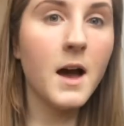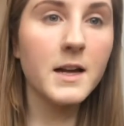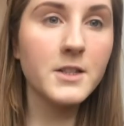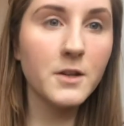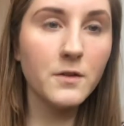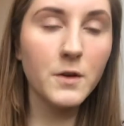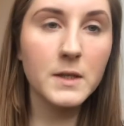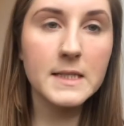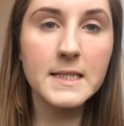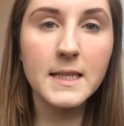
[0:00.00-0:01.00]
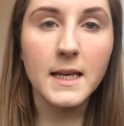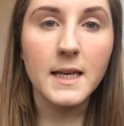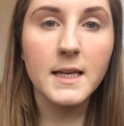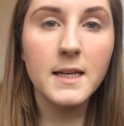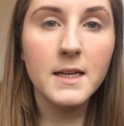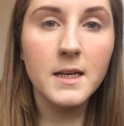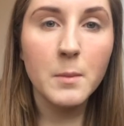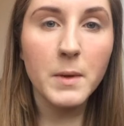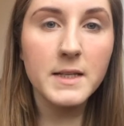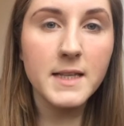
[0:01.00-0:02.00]
I don't know if you can see,
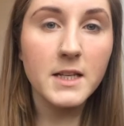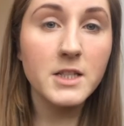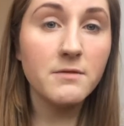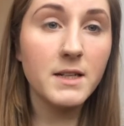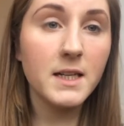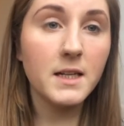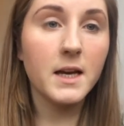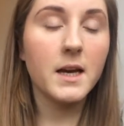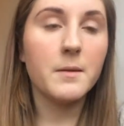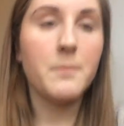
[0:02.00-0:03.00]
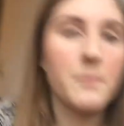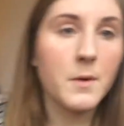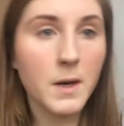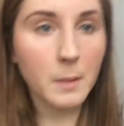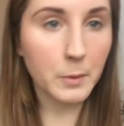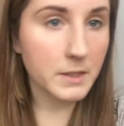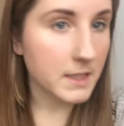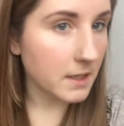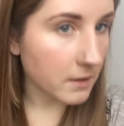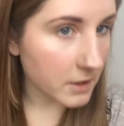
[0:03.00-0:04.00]
but it's actually really quite a
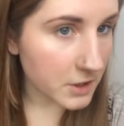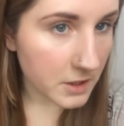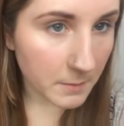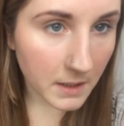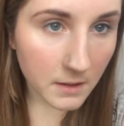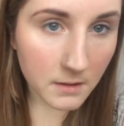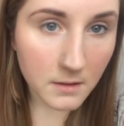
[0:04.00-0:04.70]
pretty kind of shimmer.